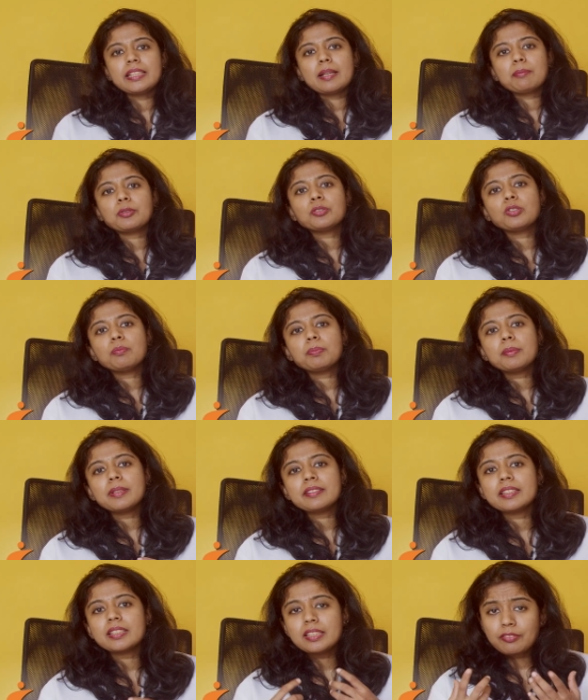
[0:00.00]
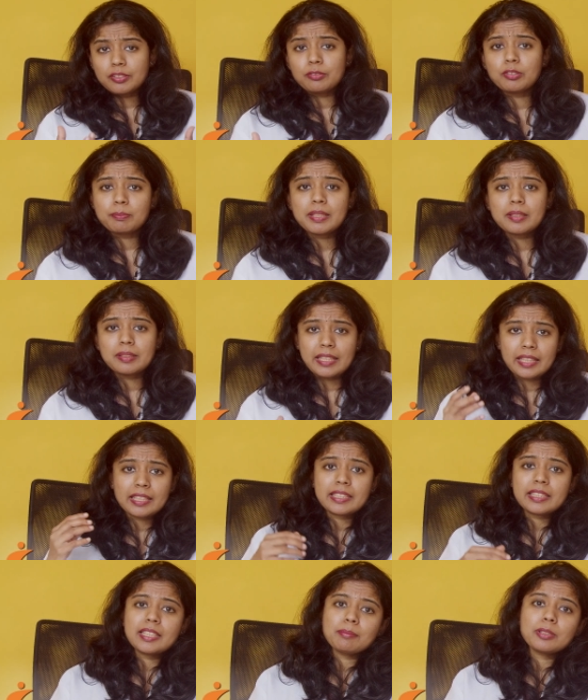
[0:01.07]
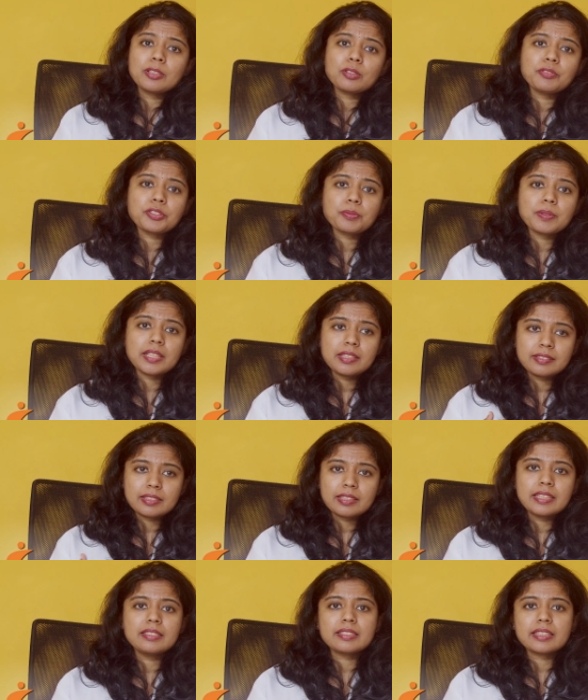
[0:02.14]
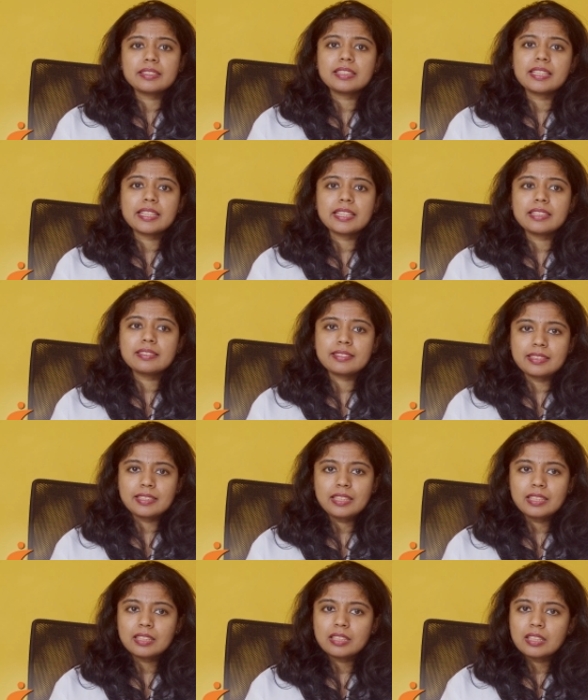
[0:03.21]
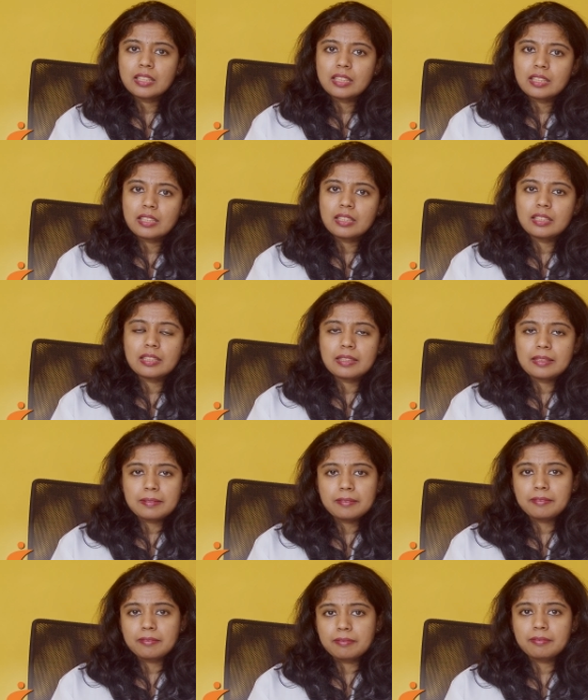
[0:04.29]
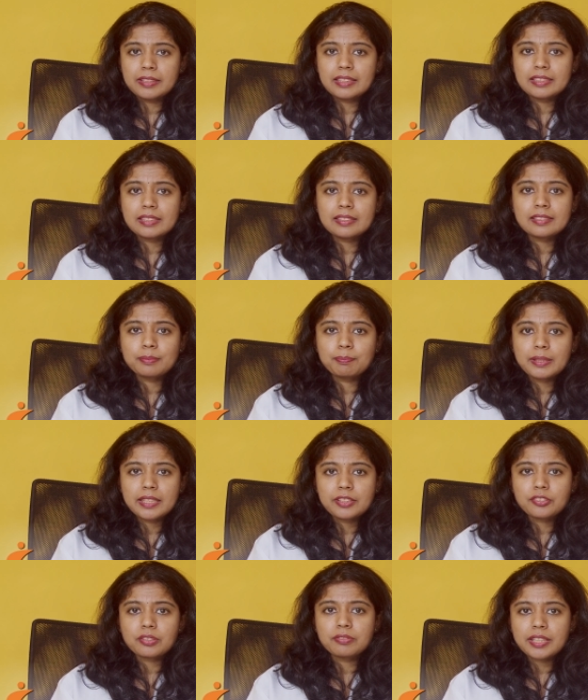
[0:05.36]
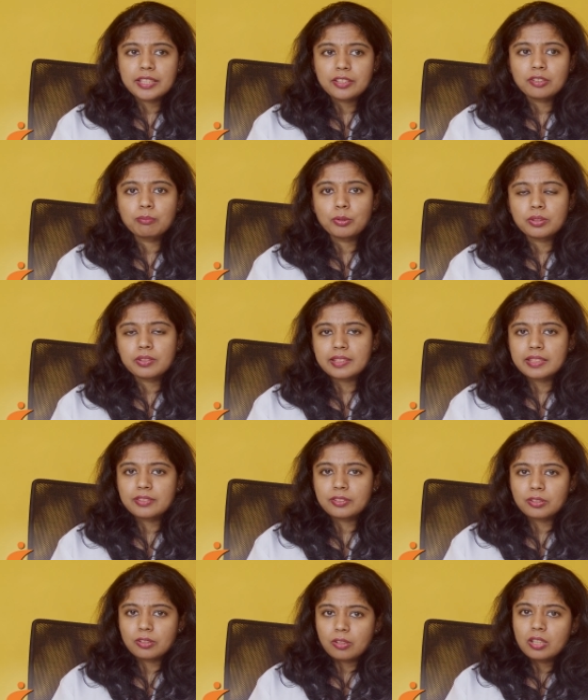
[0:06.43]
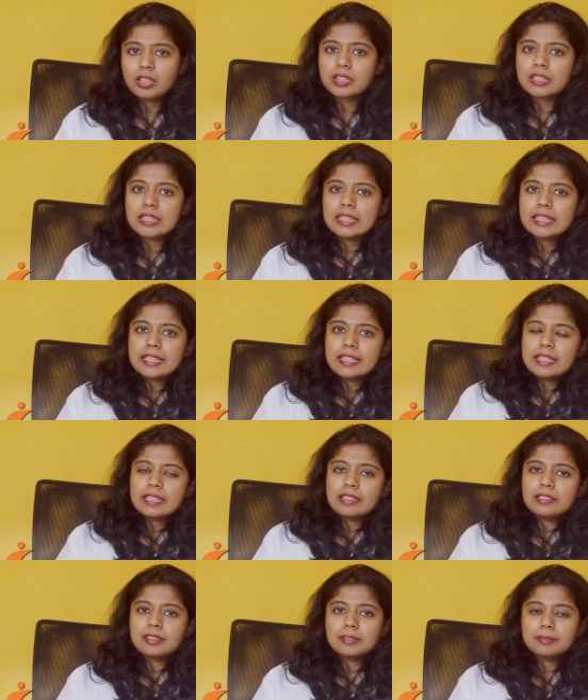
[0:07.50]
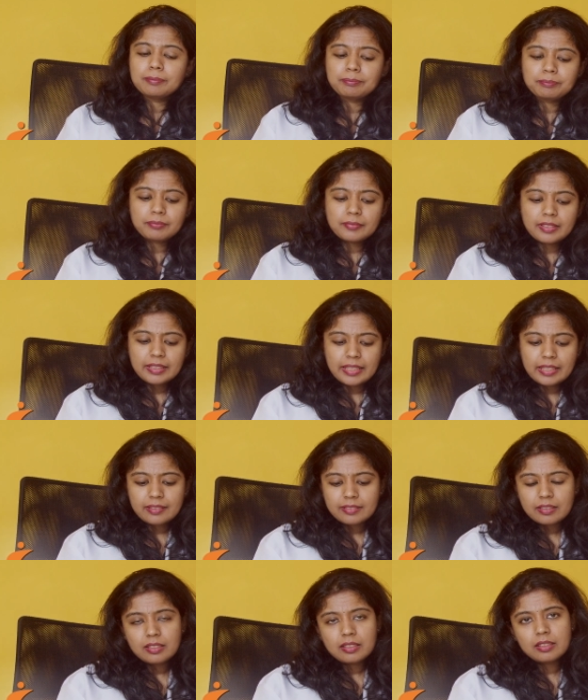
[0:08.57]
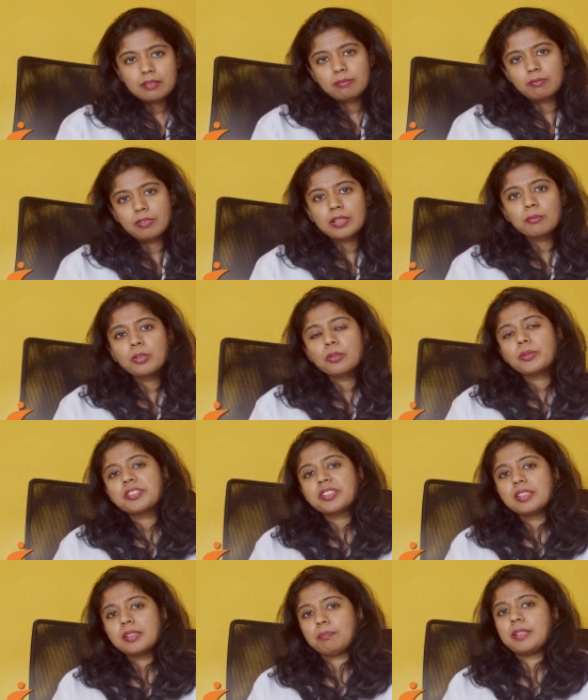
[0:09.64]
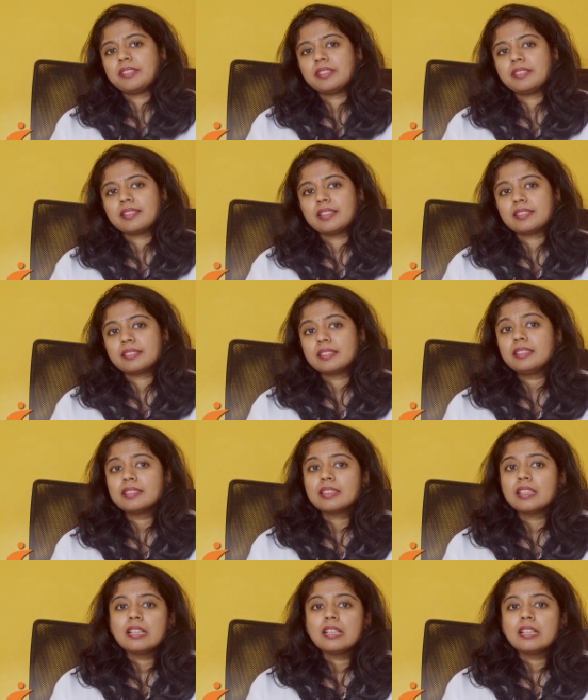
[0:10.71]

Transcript: laparoscopy, basically, we would be directly able to visualize, inject the dye and see whether there is spillage of dye on both sides or not. Next, one more question that patients ask is,